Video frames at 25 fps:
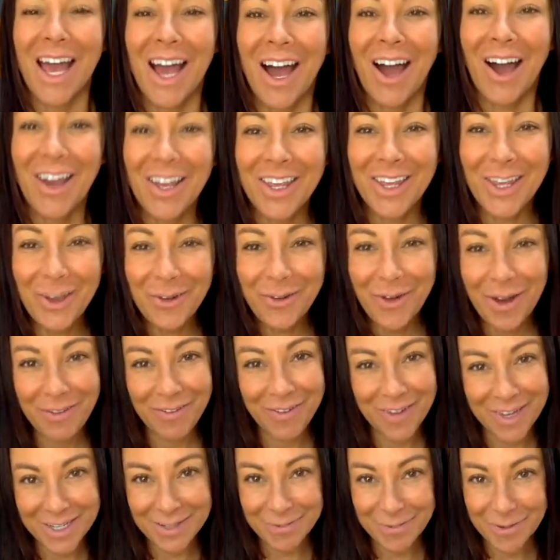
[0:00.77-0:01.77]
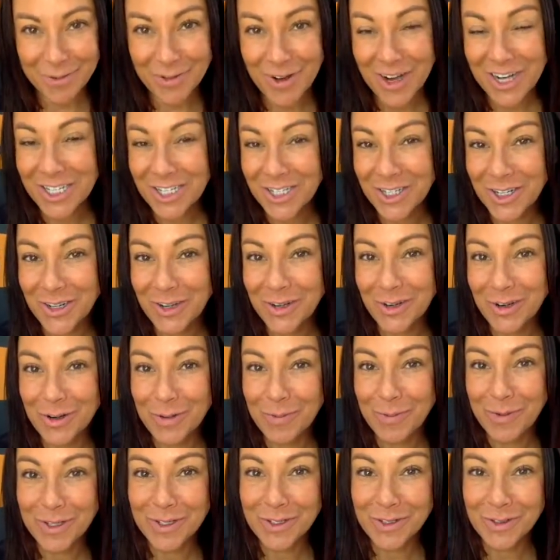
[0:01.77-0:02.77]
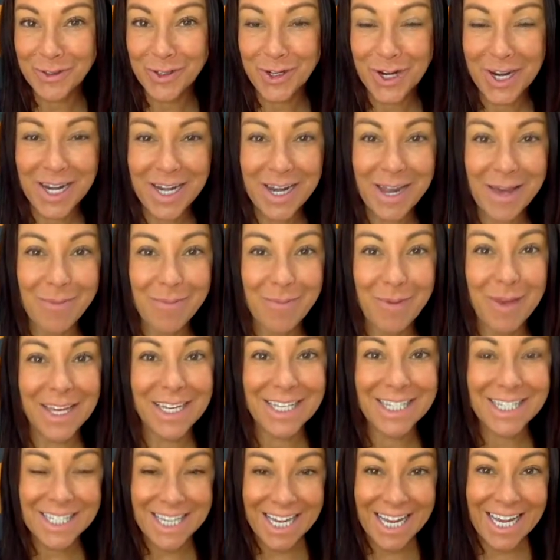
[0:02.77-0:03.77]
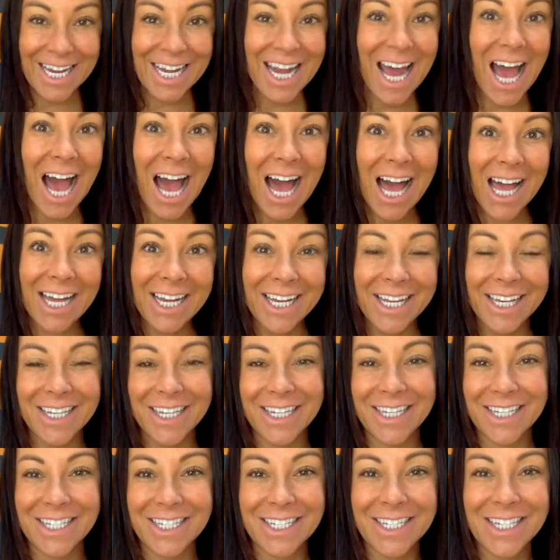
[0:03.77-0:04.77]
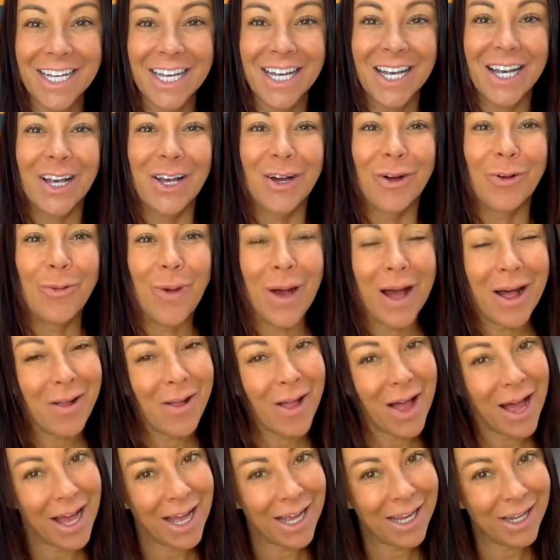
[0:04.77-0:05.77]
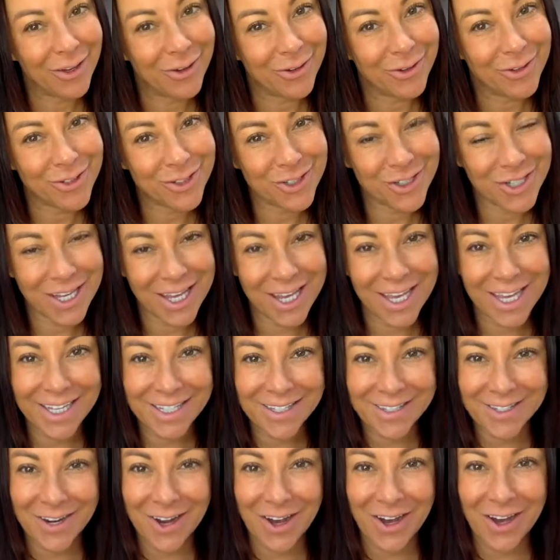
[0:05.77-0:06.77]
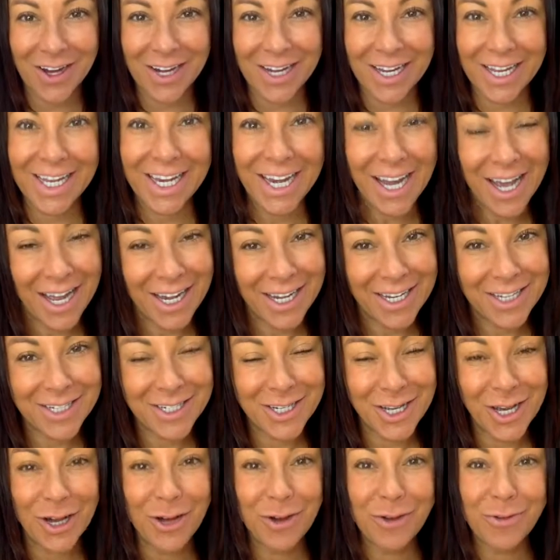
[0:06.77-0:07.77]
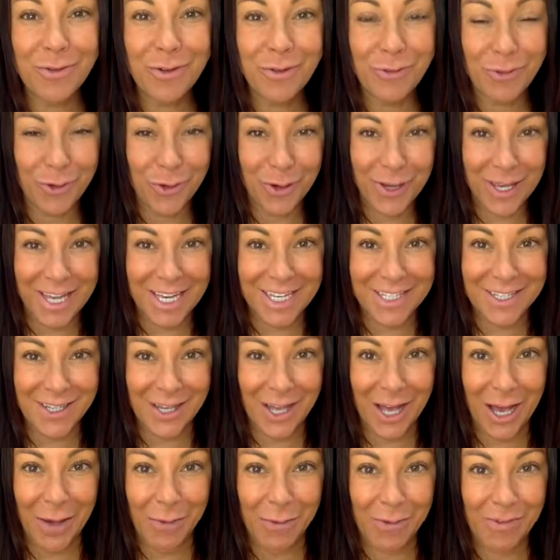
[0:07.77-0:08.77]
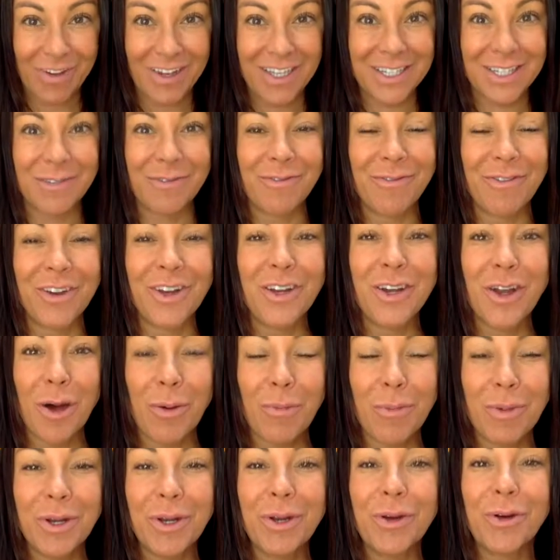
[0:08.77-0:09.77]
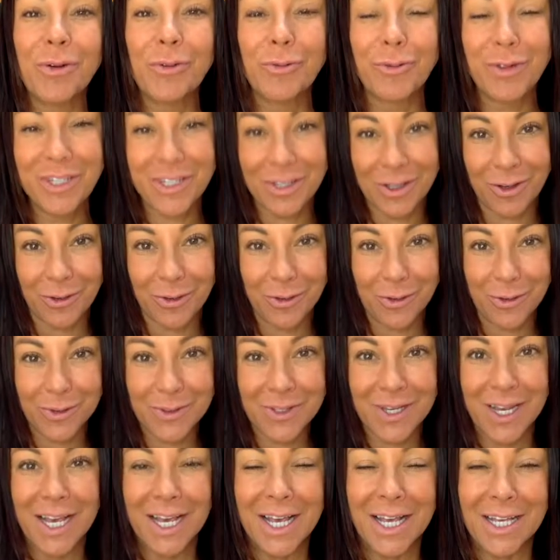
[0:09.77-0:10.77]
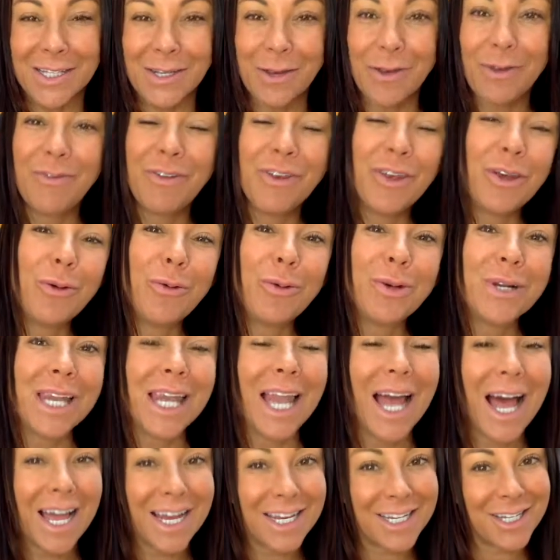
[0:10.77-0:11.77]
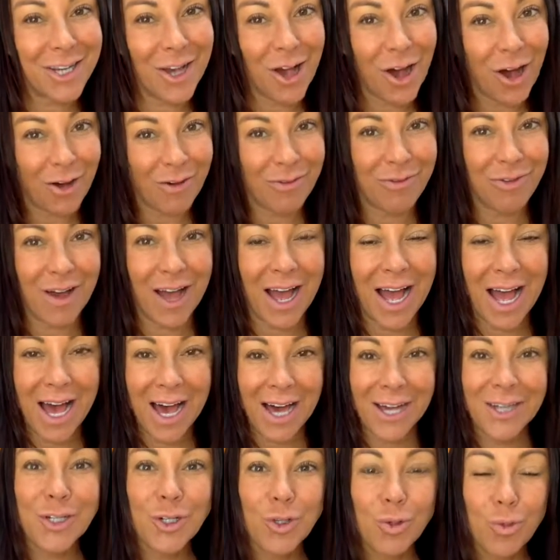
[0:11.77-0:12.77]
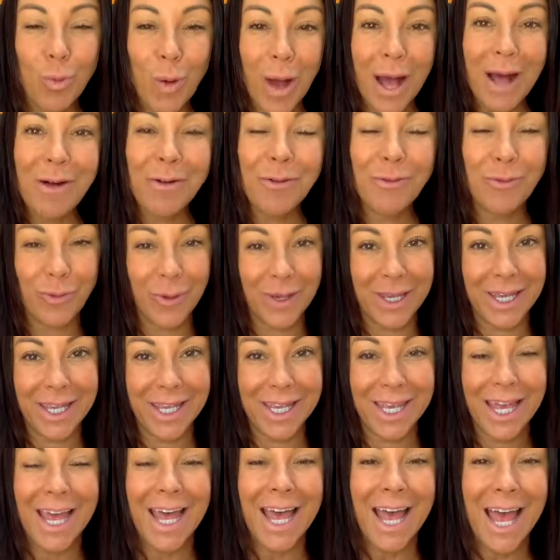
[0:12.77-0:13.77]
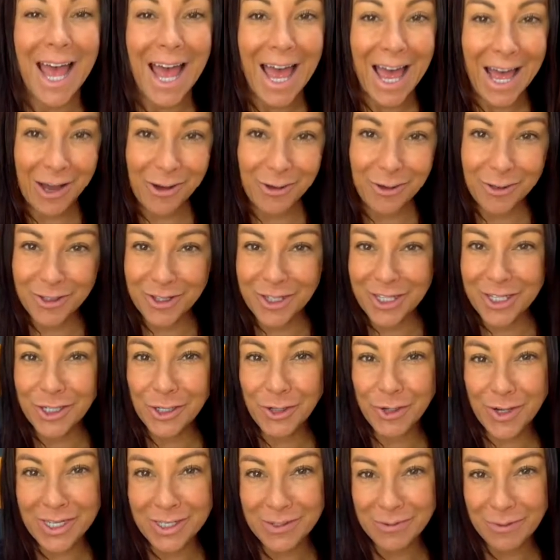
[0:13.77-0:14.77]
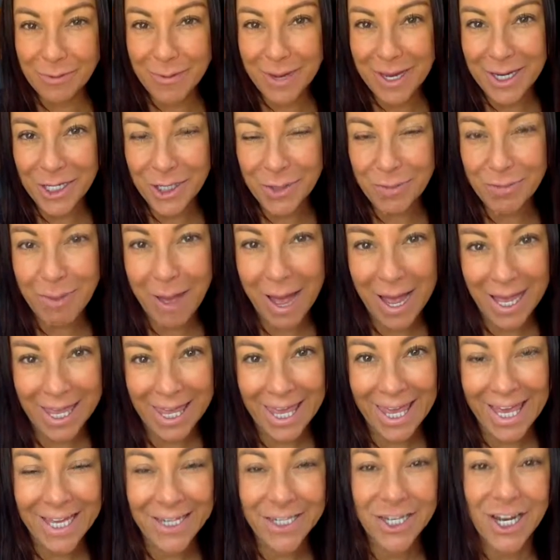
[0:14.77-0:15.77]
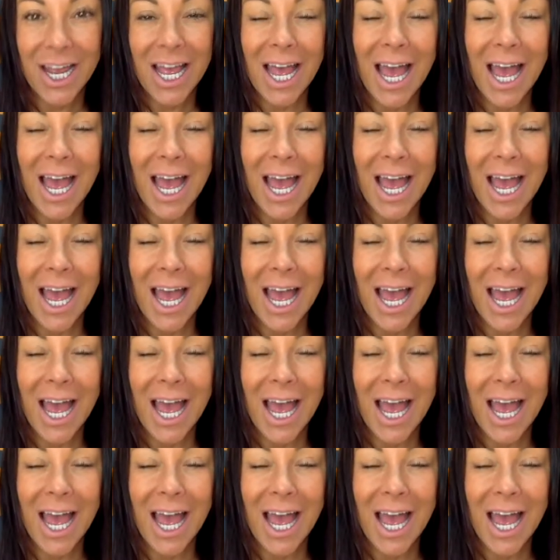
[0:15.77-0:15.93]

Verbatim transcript: Are you a fitness professional or personal trainer based in Ireland? Well, I launched Kickstart in Ireland over four years ago. We've had some phenomenal results. So, if you would like to offer our 12 week health and transformation package